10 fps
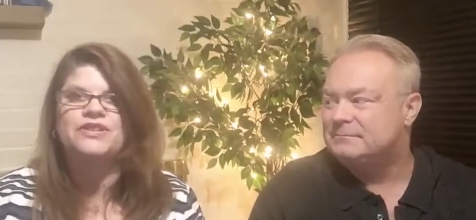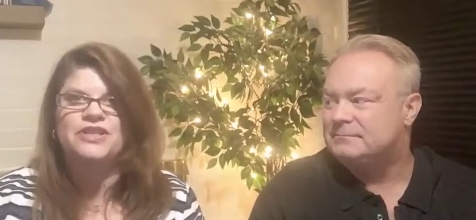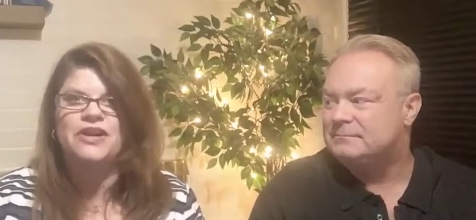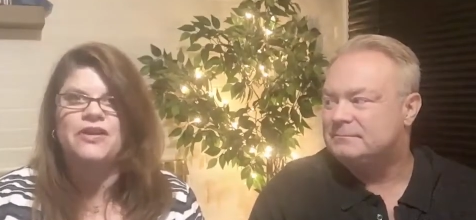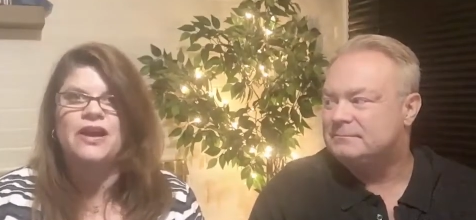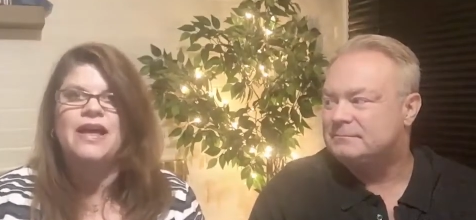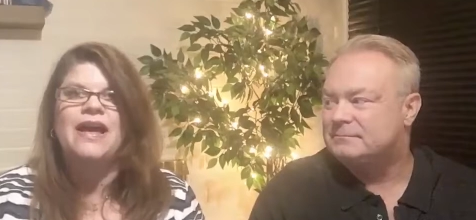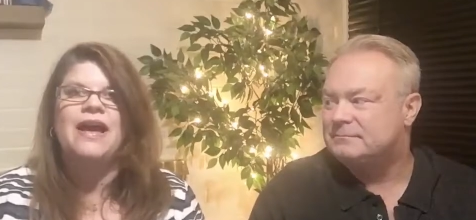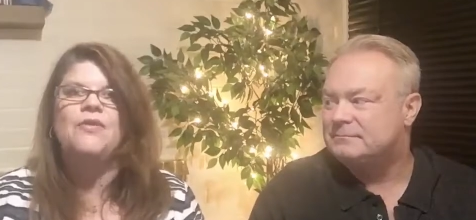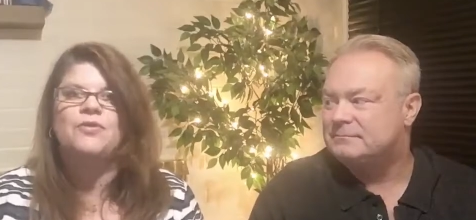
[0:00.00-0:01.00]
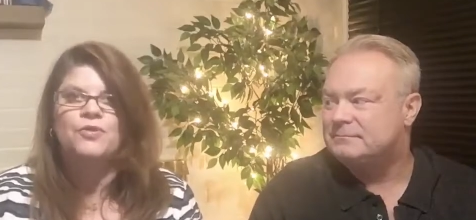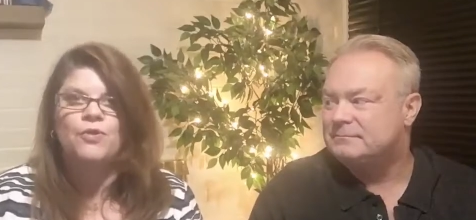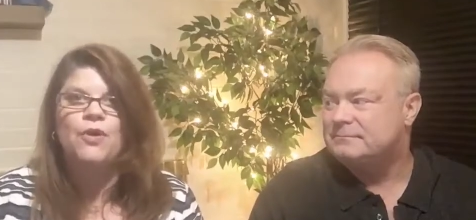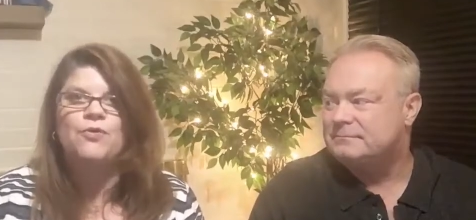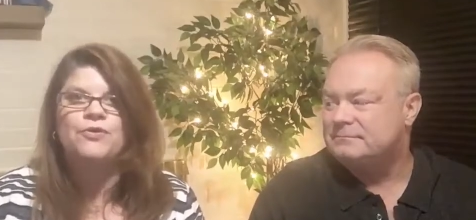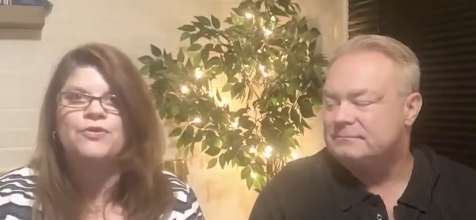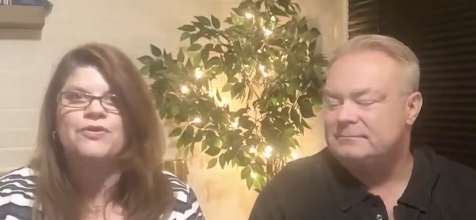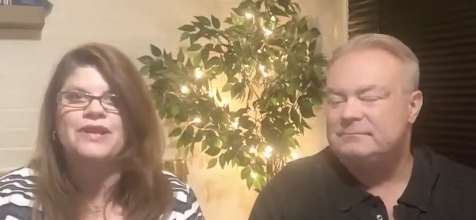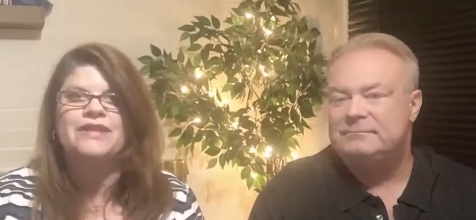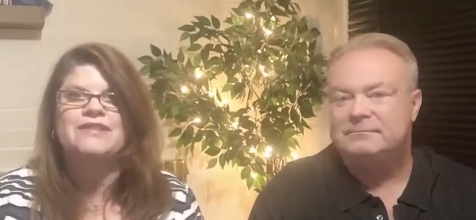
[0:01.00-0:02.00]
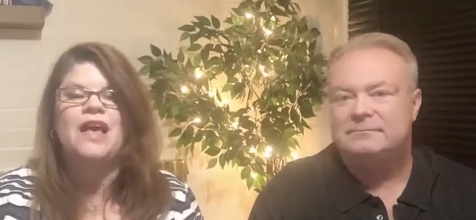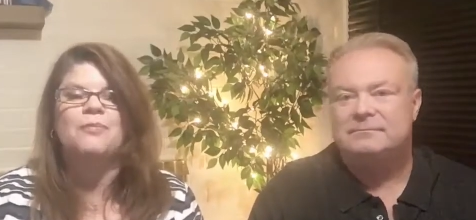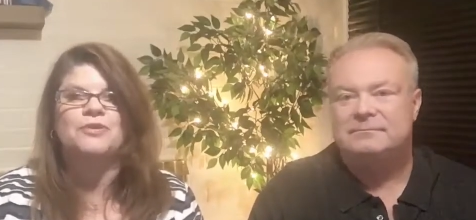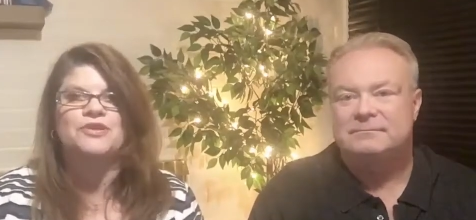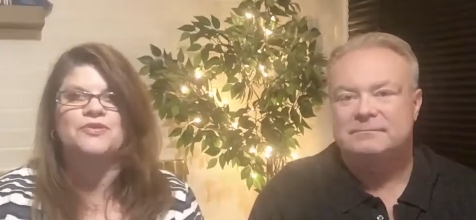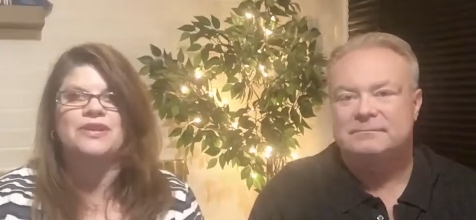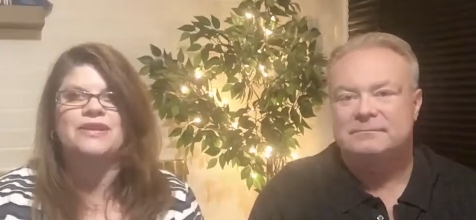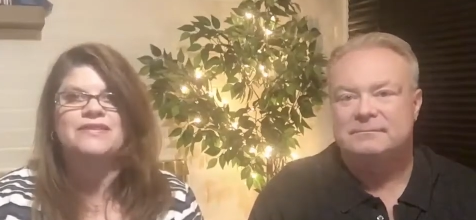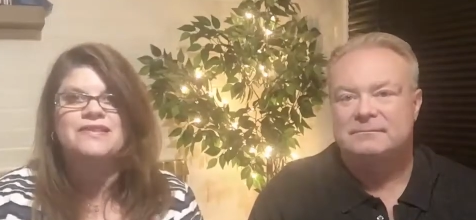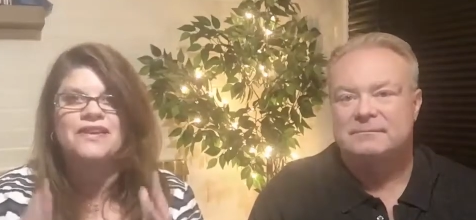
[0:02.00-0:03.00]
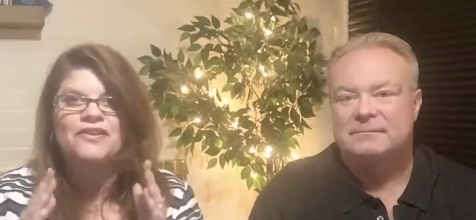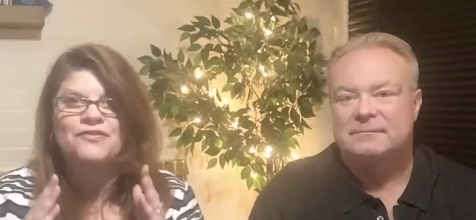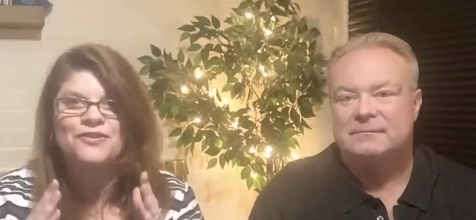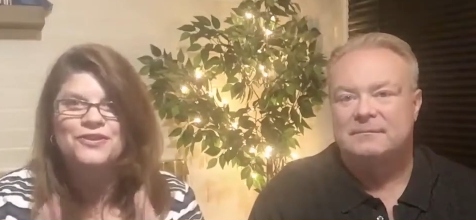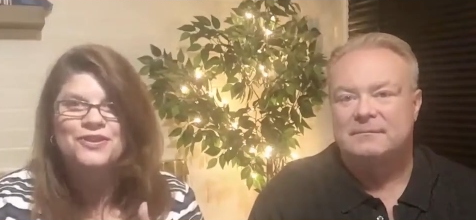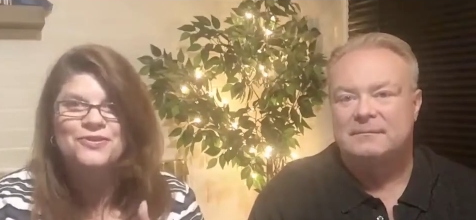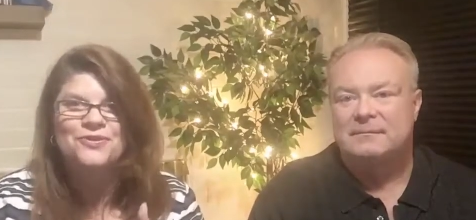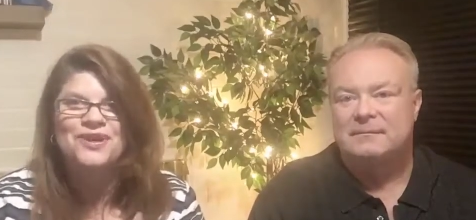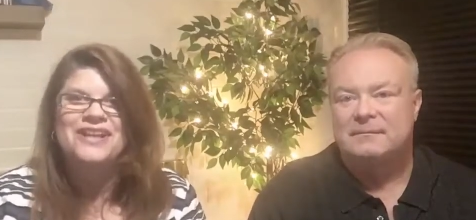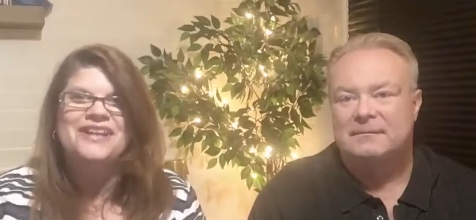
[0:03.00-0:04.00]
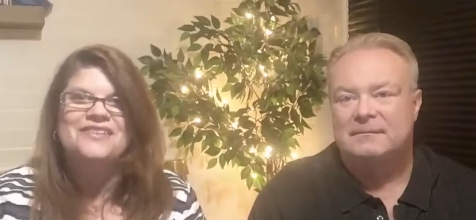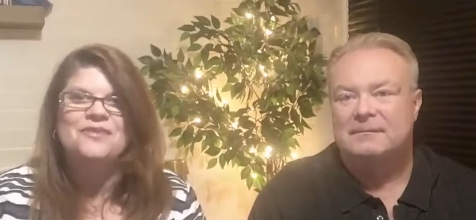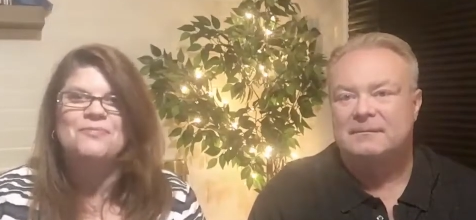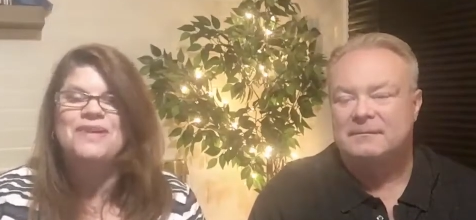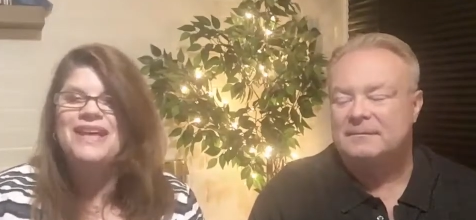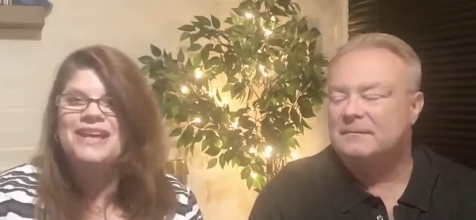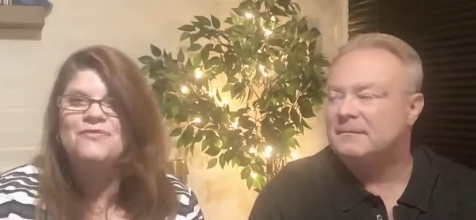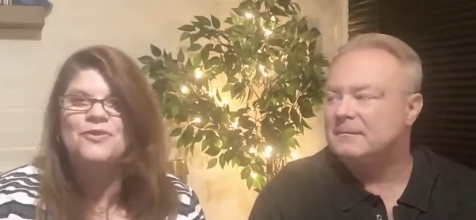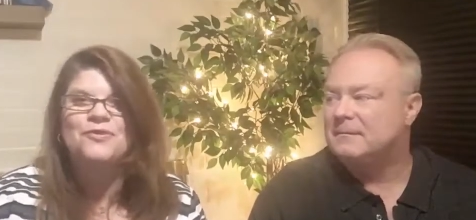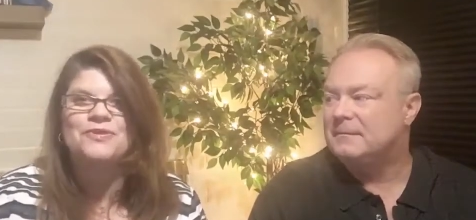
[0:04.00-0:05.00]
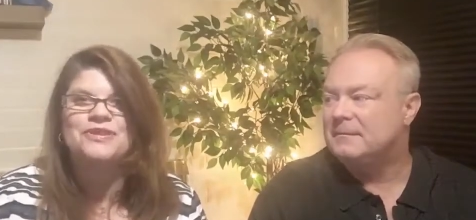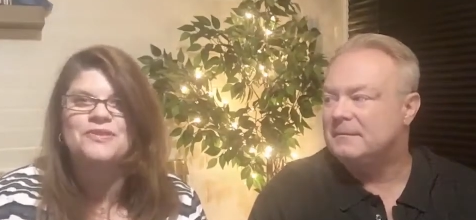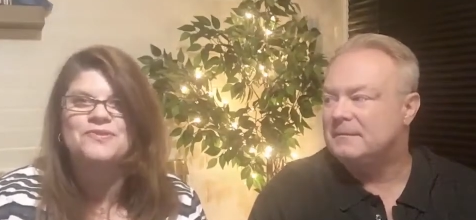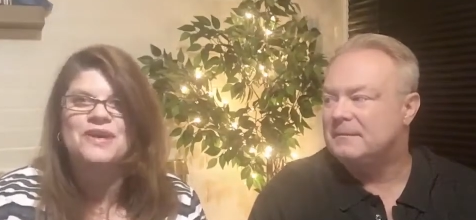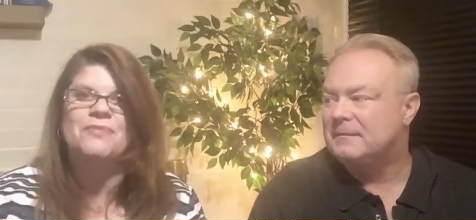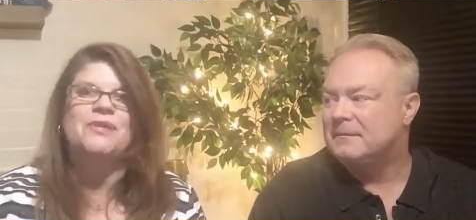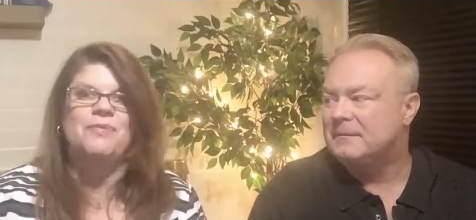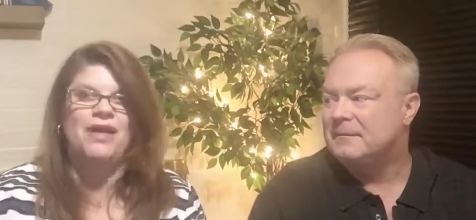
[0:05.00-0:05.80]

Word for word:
Speaker 1: to share how growth creates opportunities for you. The big anniversary show is coming up